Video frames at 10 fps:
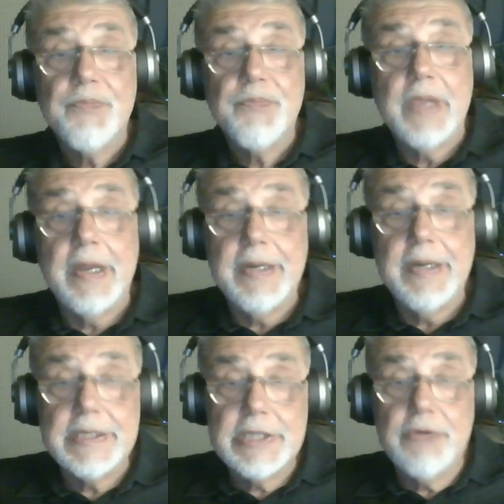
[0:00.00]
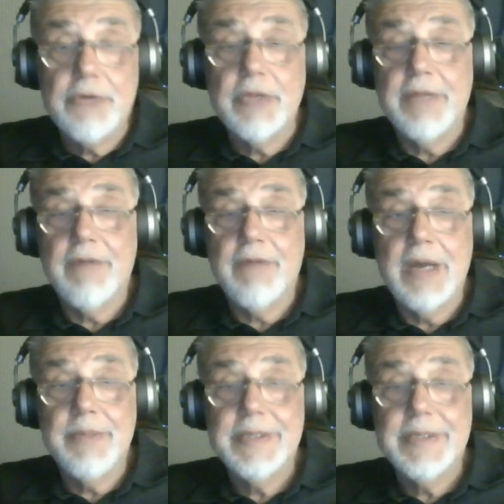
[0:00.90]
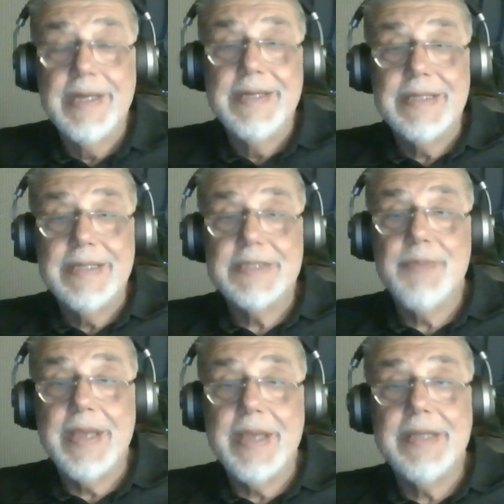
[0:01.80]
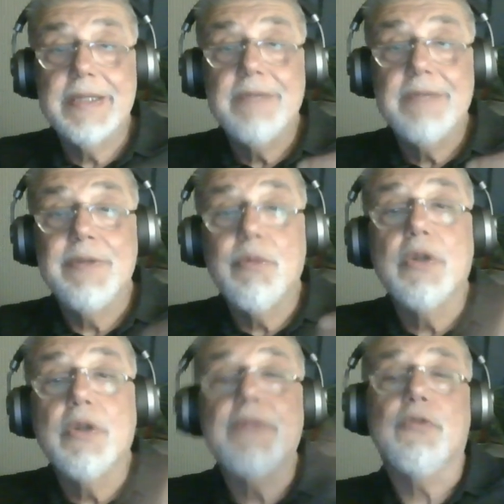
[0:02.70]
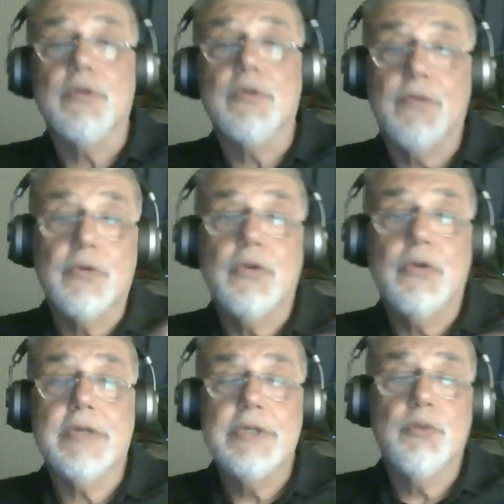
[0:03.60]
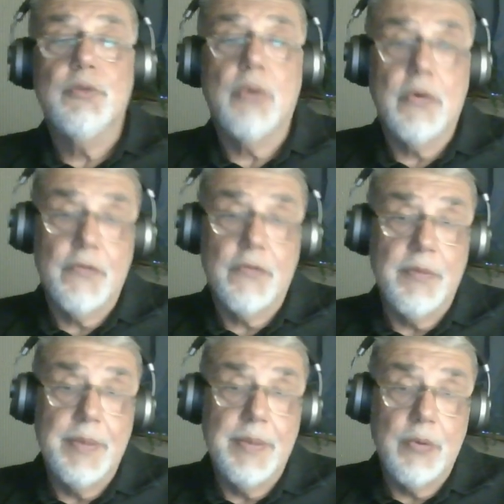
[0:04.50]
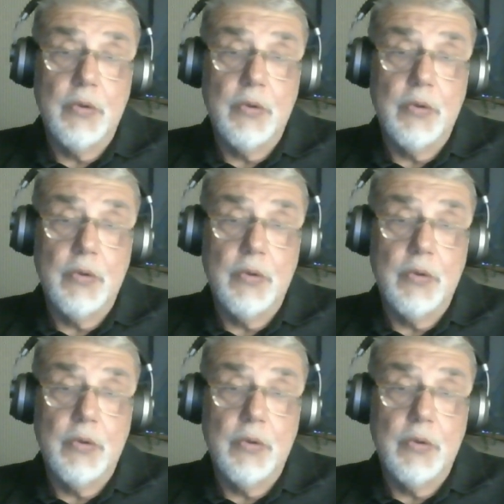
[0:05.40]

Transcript: and an external environment that's making it even more difficult for Turkey to borrow from abroad